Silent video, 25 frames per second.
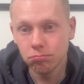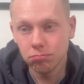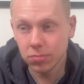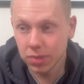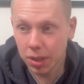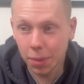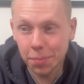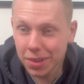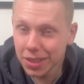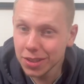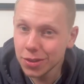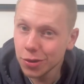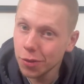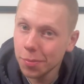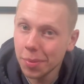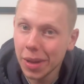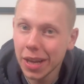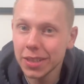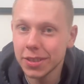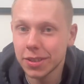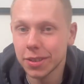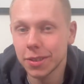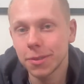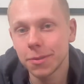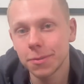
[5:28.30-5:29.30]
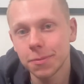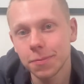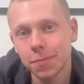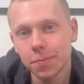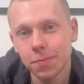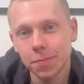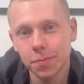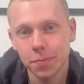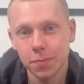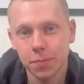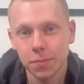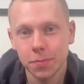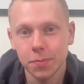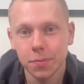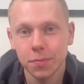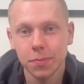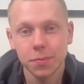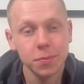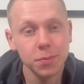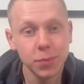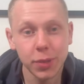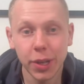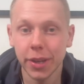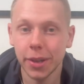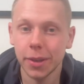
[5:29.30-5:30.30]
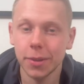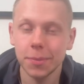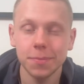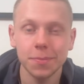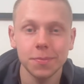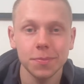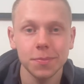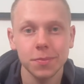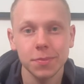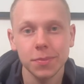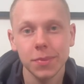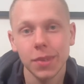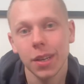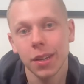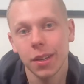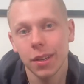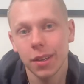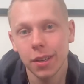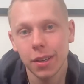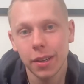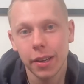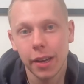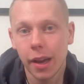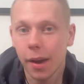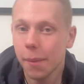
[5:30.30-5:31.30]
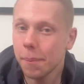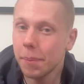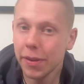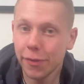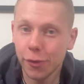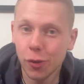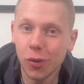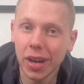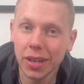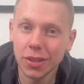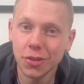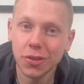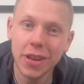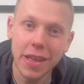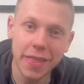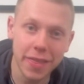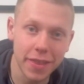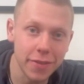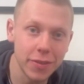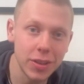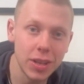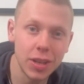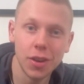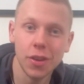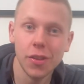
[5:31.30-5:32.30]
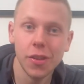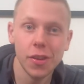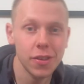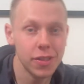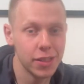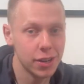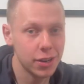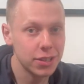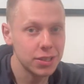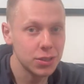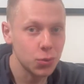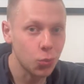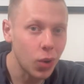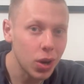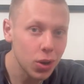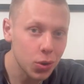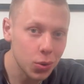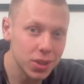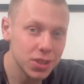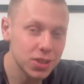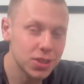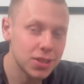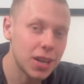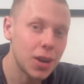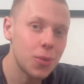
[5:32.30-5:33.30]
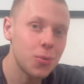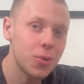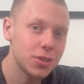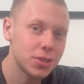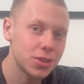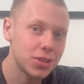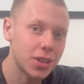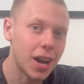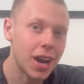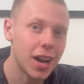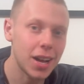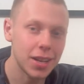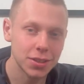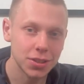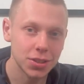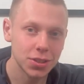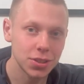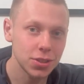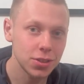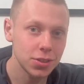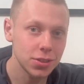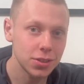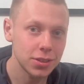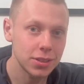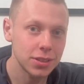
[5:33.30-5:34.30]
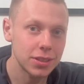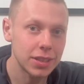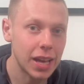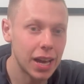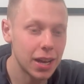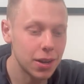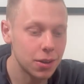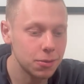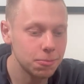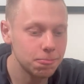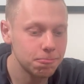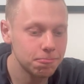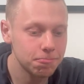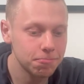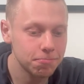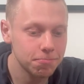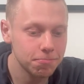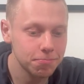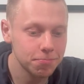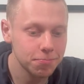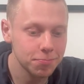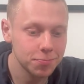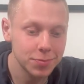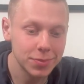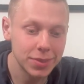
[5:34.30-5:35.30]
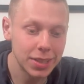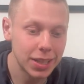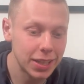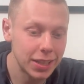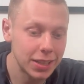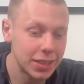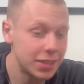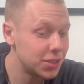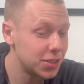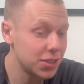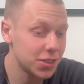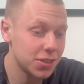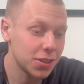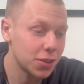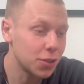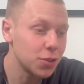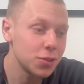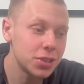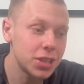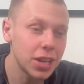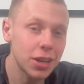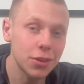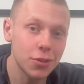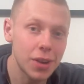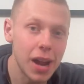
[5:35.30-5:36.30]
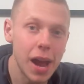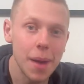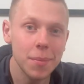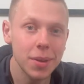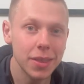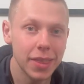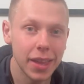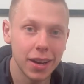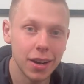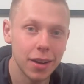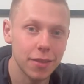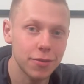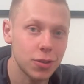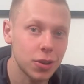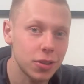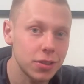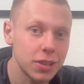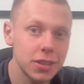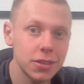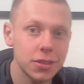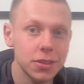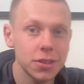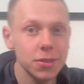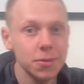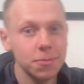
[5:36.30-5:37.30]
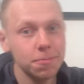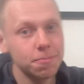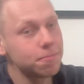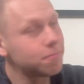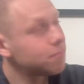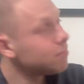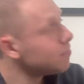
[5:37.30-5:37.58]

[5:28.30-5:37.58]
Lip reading: something to replace it. So, before I do end the video though, there is one question I want to ask you that is just a good general habit that I've gotten into.